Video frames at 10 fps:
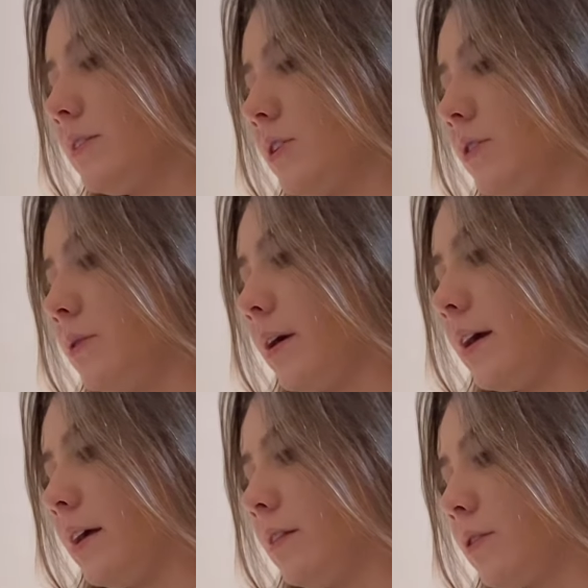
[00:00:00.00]
2
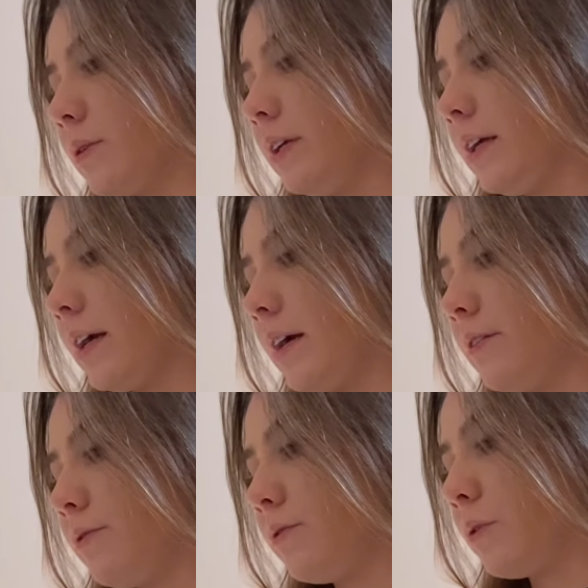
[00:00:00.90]
and 3
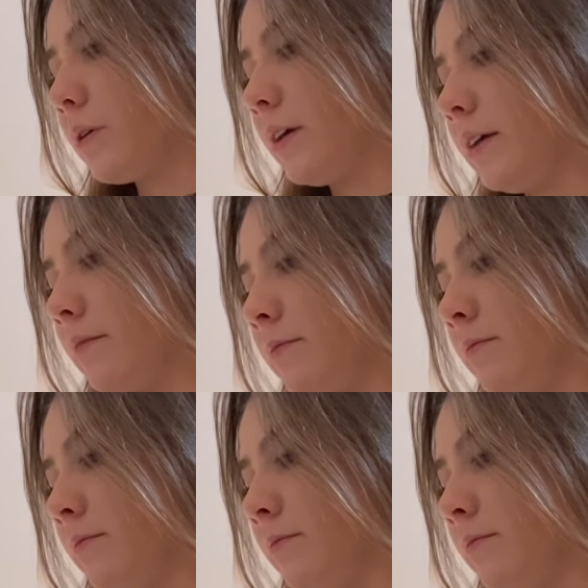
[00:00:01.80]
and 4 and.